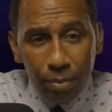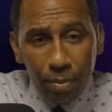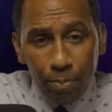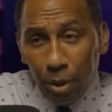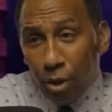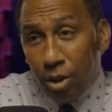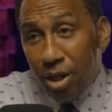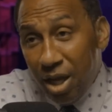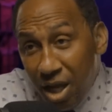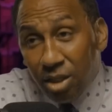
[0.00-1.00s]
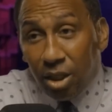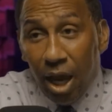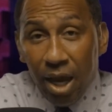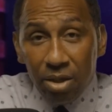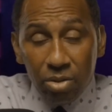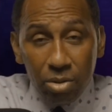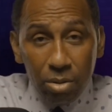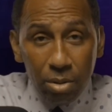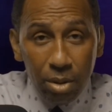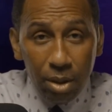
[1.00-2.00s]
But in his case,
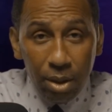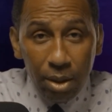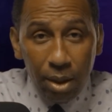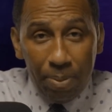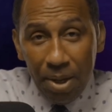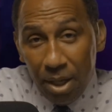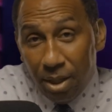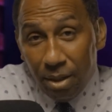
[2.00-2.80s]
I mean,